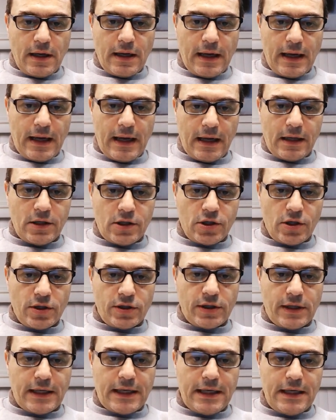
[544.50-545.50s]
and
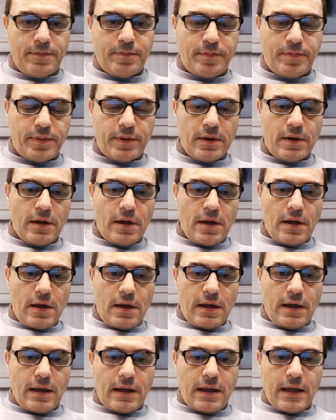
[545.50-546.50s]
just keep
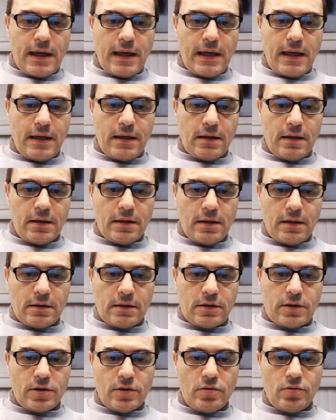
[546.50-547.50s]

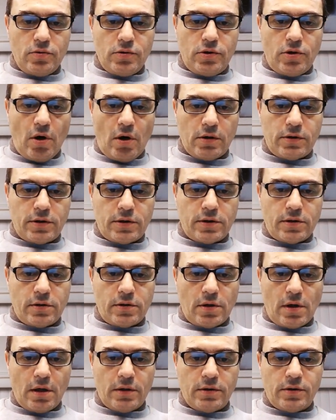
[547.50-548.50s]

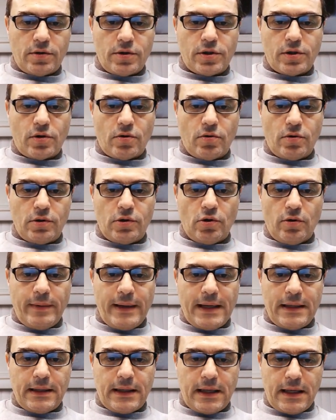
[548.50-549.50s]

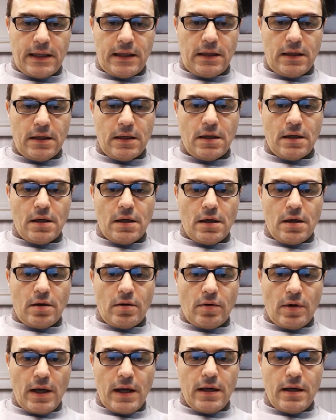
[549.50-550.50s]
k2._domain key,
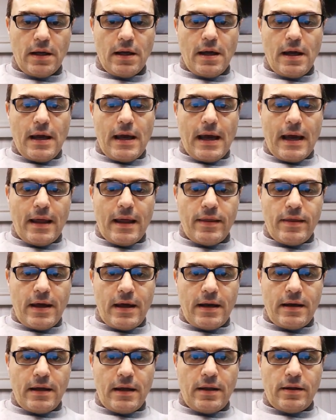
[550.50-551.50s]
right? And then
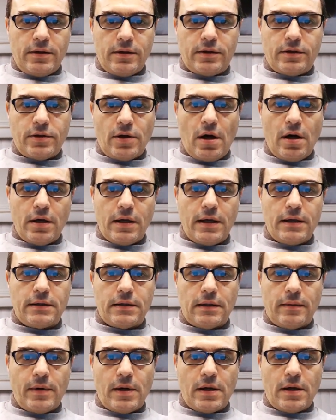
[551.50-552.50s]
in the target, I'm
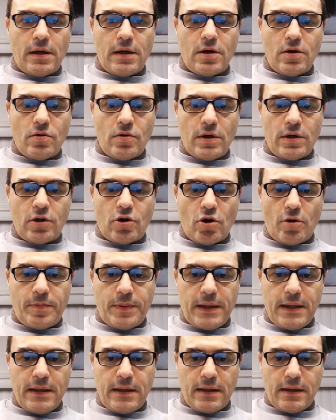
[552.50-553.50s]
going to go and
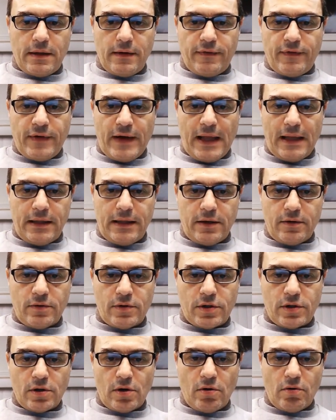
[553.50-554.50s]
copy the value.
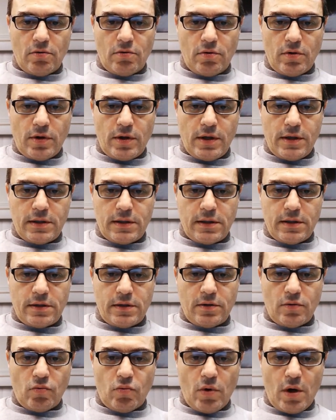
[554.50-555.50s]
So this is the
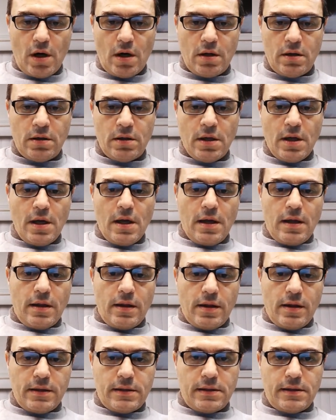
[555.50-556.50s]
one,
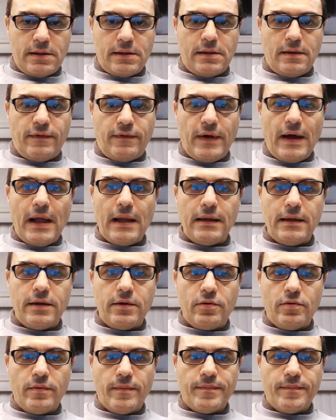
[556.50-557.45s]
this is the value.